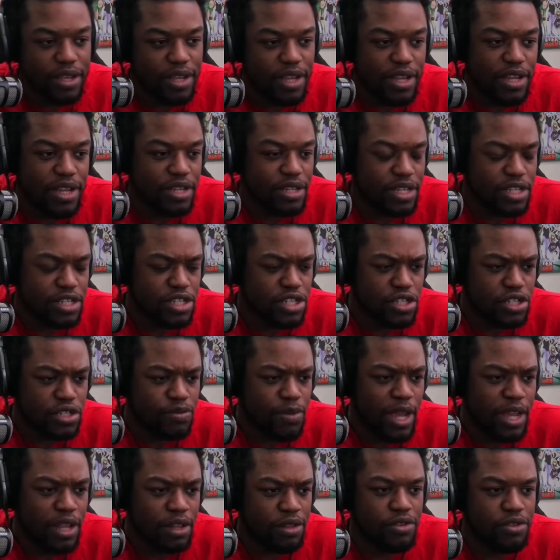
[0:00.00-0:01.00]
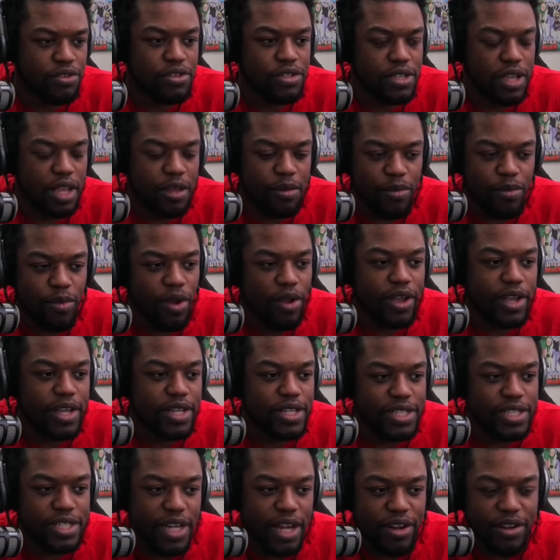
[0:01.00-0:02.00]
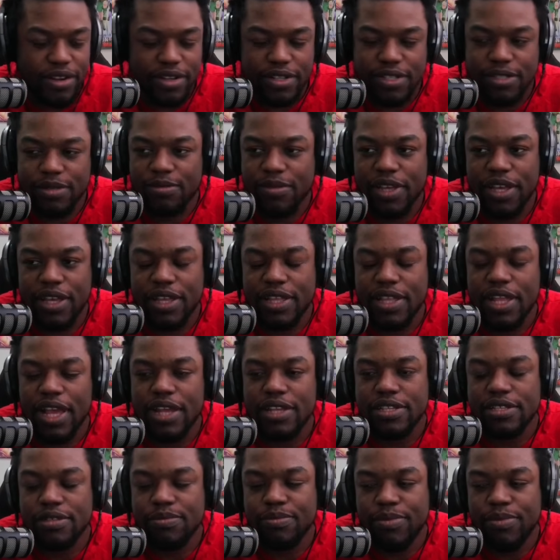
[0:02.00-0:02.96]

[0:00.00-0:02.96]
It, it just might lose like market share or something like that.